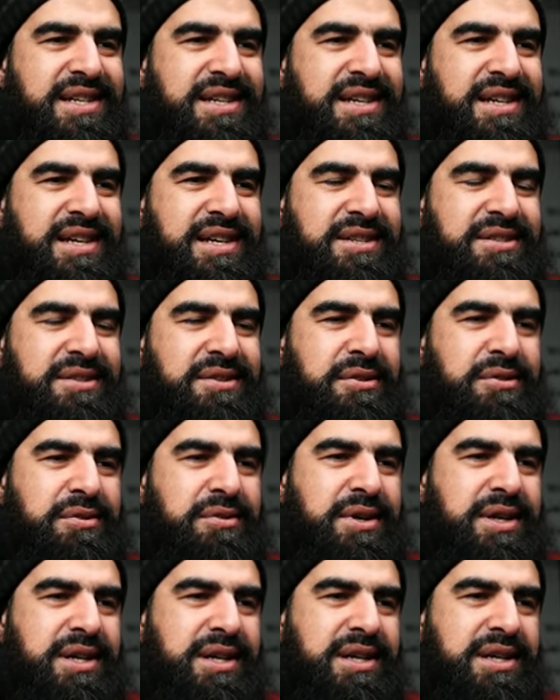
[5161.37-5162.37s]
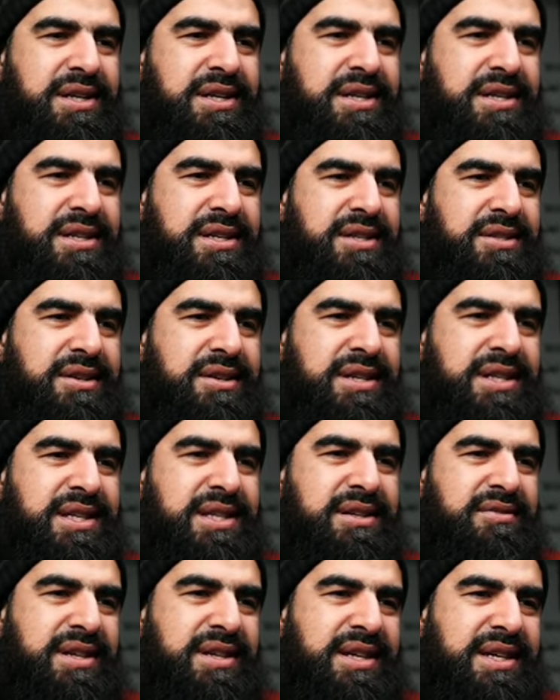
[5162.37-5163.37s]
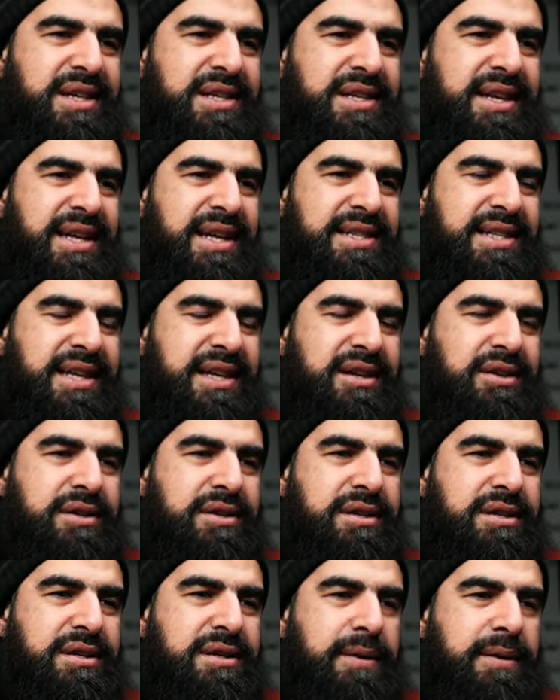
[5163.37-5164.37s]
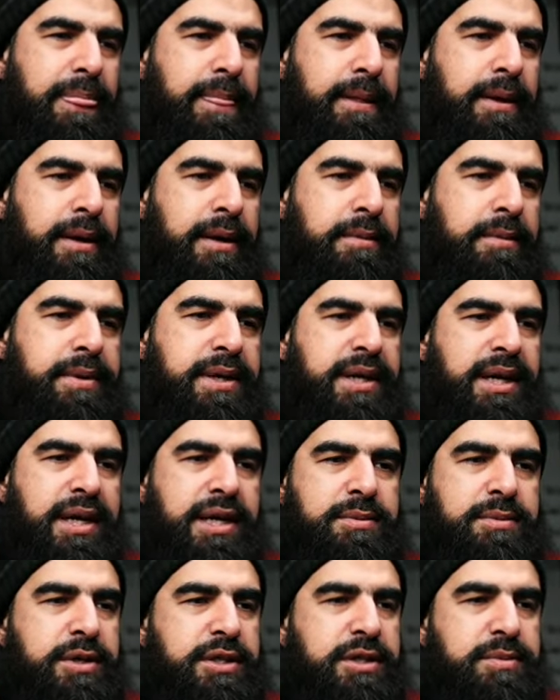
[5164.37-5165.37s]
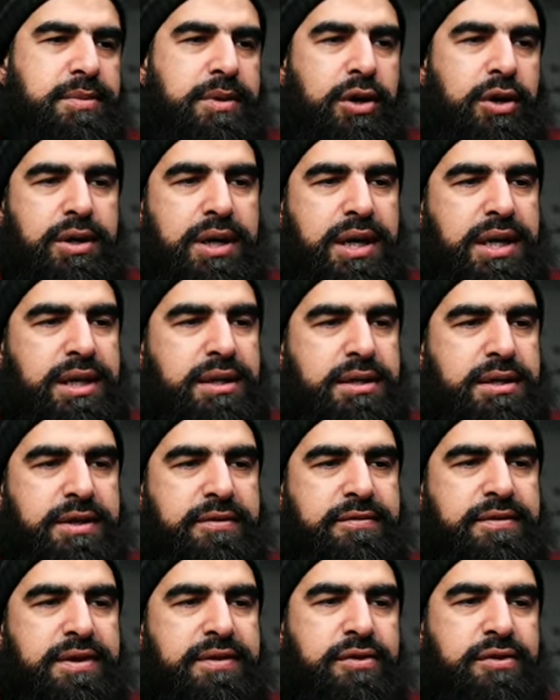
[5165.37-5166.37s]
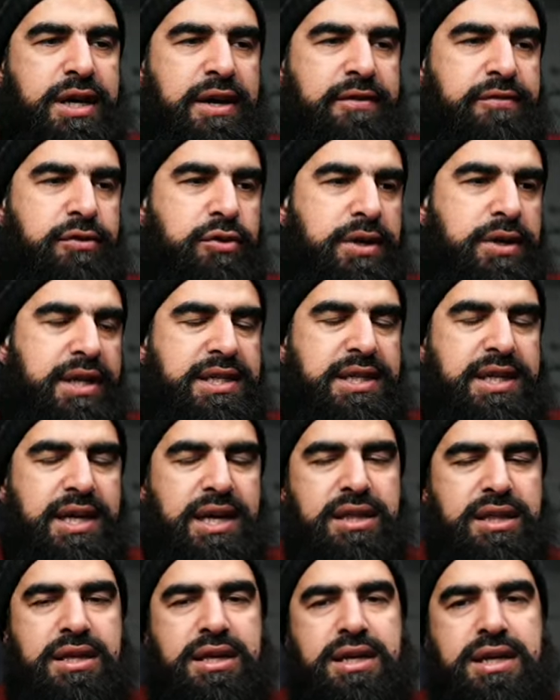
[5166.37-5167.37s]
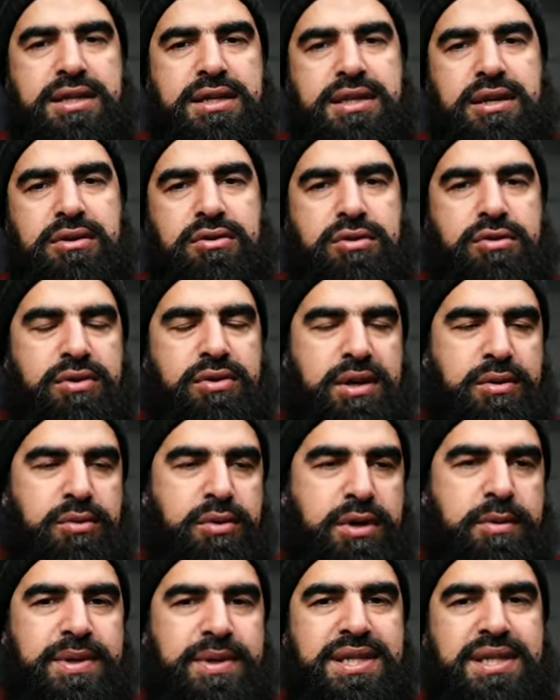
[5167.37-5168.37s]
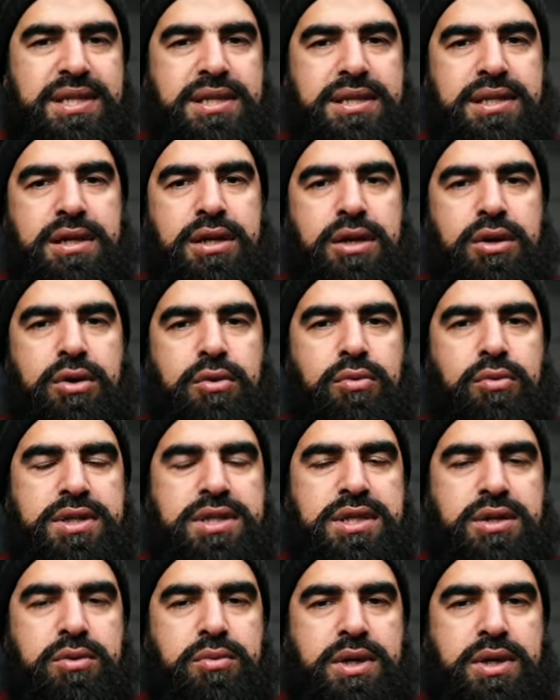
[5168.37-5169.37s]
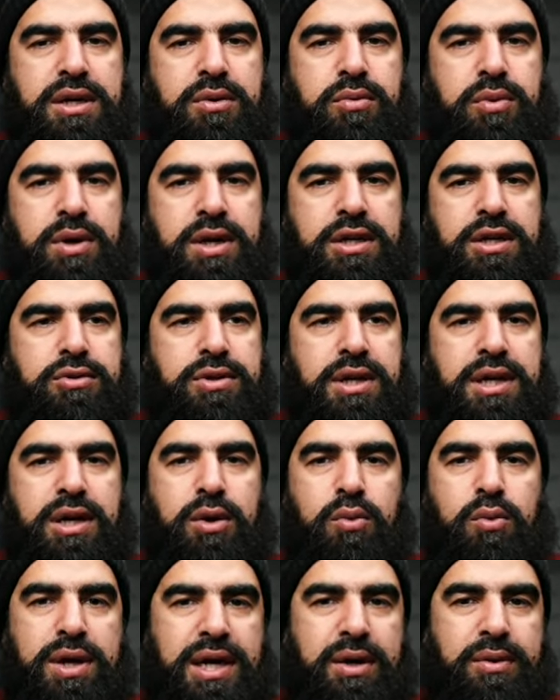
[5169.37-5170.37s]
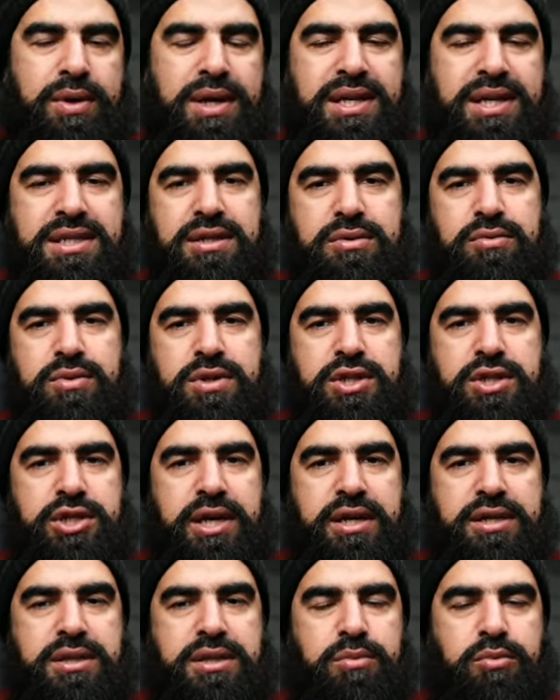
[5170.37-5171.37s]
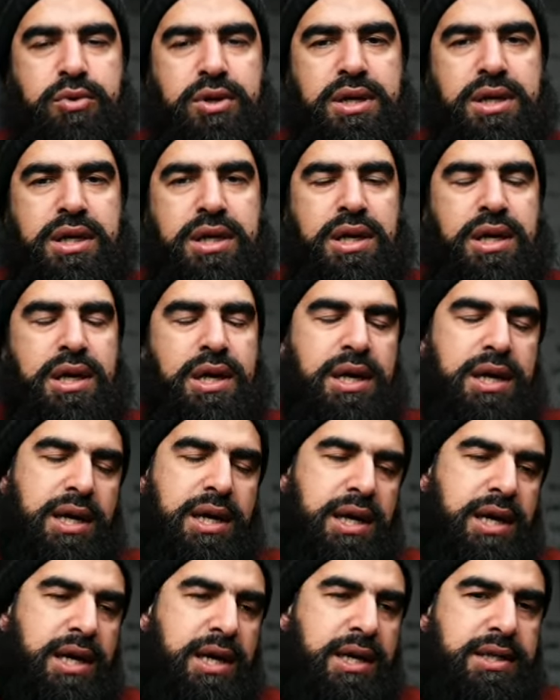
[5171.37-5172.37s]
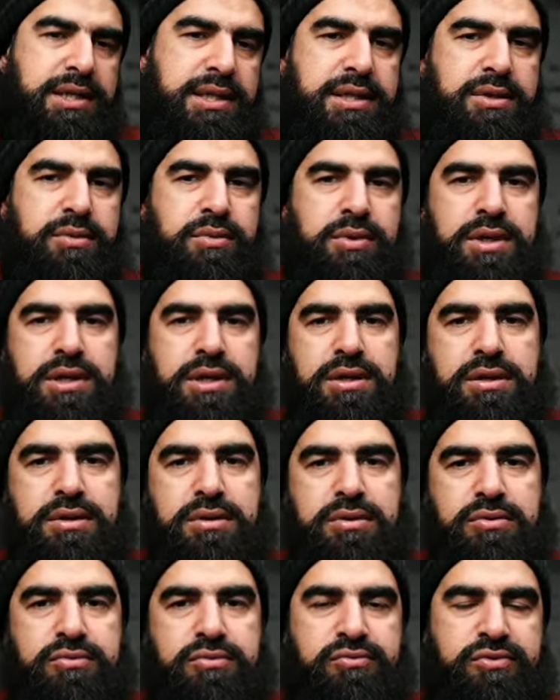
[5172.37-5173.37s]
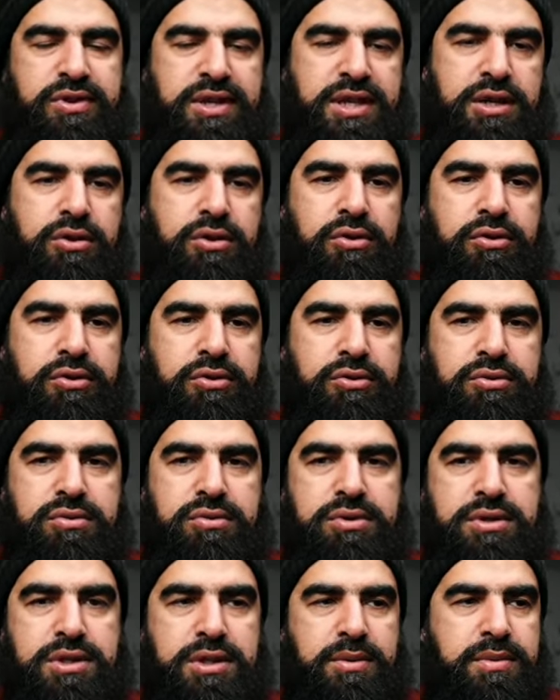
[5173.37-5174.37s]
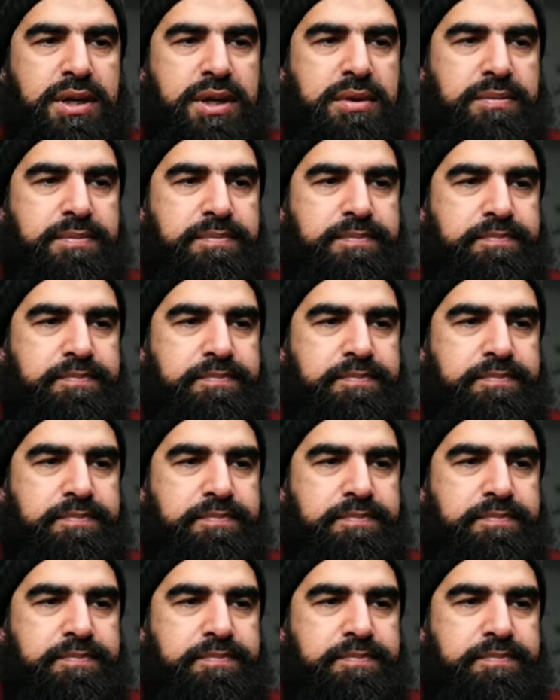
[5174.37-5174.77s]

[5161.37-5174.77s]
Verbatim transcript: Yeah, so uh, so it didn't really last that long. But yeah, it's possible online. Definitely, if you get a few guys together and say, look, right, we're committed. Once a week, we're going to do like a one-hour lesson with the sheikh somewhere, and we're going to really go through something